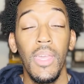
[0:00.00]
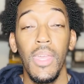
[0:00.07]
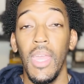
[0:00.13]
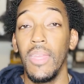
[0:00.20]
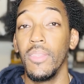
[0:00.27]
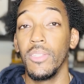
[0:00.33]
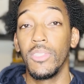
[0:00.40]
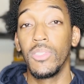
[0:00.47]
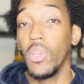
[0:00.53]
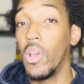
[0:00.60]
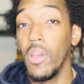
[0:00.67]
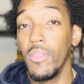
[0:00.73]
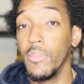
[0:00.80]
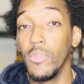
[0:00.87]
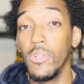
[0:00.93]
and the star of
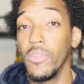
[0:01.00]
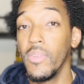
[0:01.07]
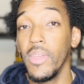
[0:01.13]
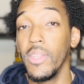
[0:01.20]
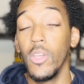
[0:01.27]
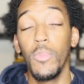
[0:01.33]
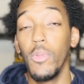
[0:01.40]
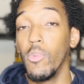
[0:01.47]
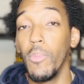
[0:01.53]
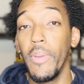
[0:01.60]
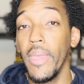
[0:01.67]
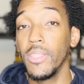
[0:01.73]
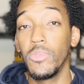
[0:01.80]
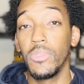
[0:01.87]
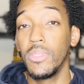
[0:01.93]
the movie, Numi
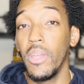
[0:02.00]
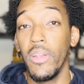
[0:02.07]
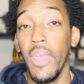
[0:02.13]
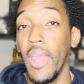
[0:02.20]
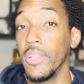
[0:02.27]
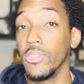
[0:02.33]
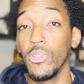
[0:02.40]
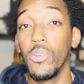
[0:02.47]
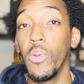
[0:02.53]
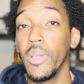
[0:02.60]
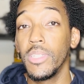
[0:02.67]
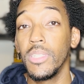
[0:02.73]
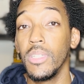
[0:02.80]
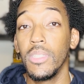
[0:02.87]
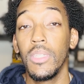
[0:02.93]
Rapace, was there to answer
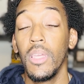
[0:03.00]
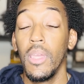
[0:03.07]
questions.